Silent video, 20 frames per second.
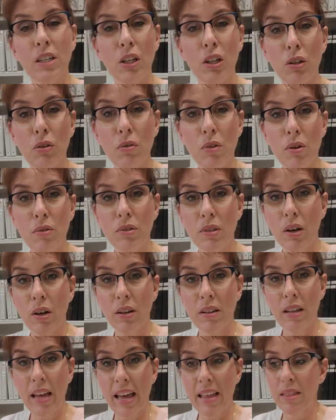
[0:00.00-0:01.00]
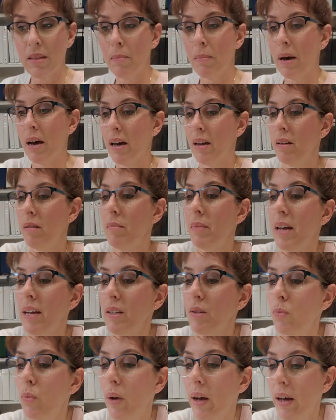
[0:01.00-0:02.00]
glue those on at the bottom
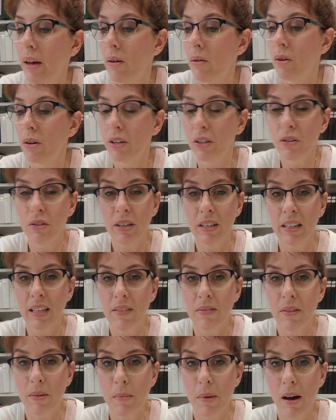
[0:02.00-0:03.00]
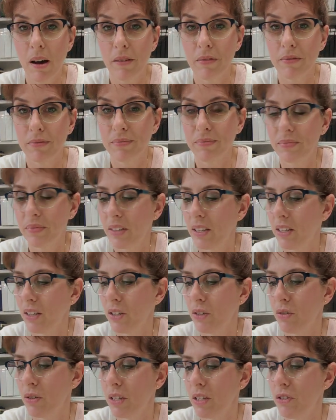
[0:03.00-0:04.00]
as well, or you can leave them off.
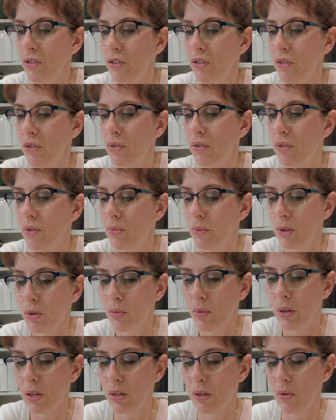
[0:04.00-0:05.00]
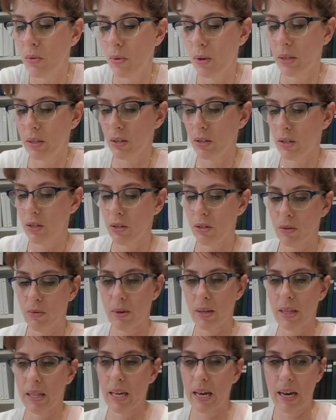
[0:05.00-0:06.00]
You can choose which one you want to do
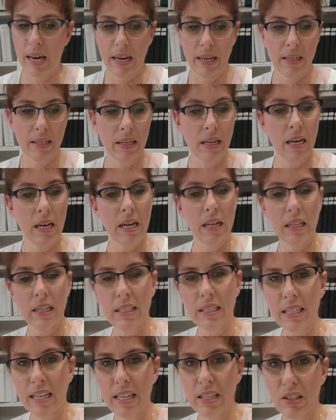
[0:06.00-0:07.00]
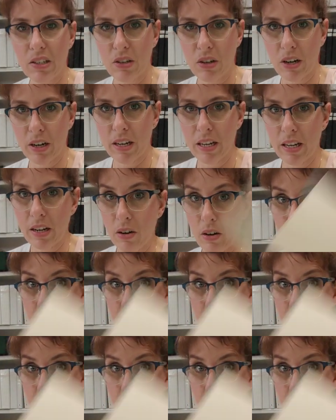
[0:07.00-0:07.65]
with that. Let's get started